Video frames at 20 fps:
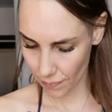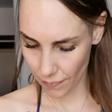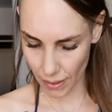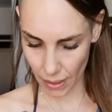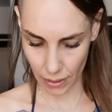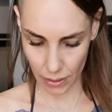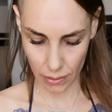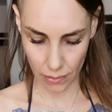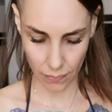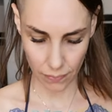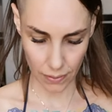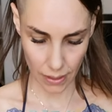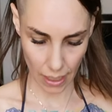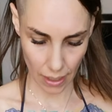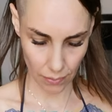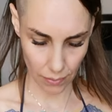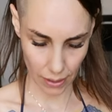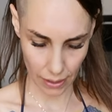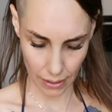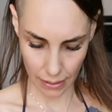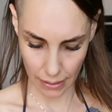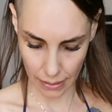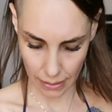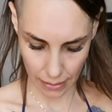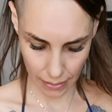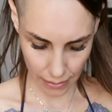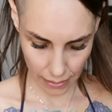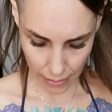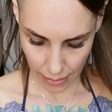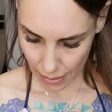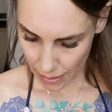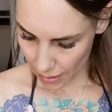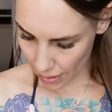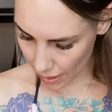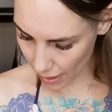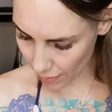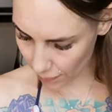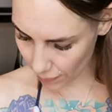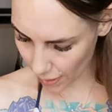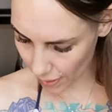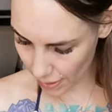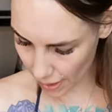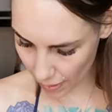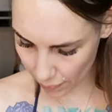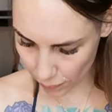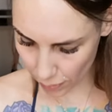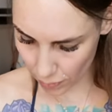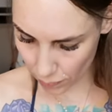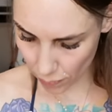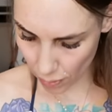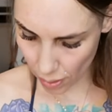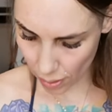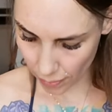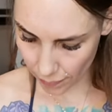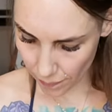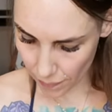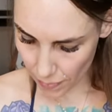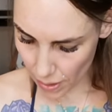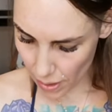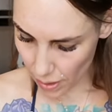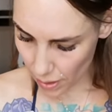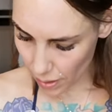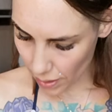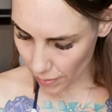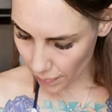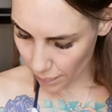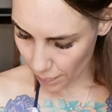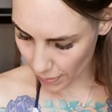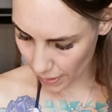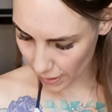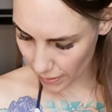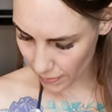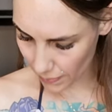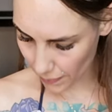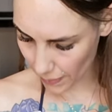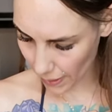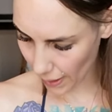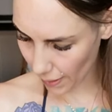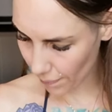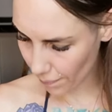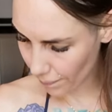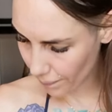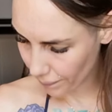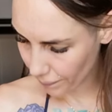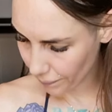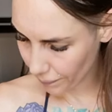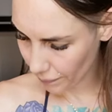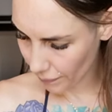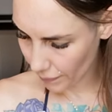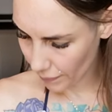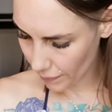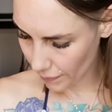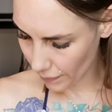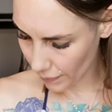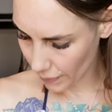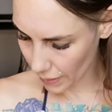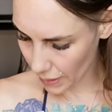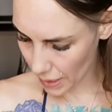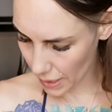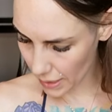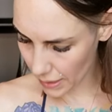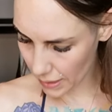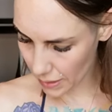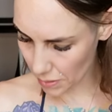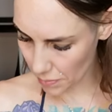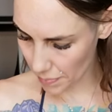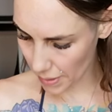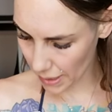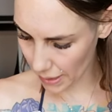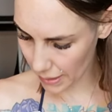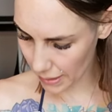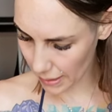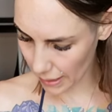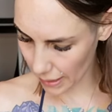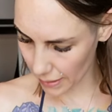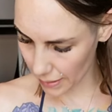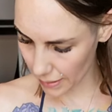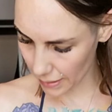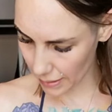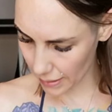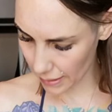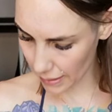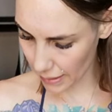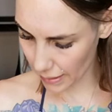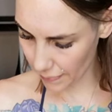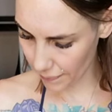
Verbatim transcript: Value of nowness. I read that one wrong, but that's okay. It still makes sense.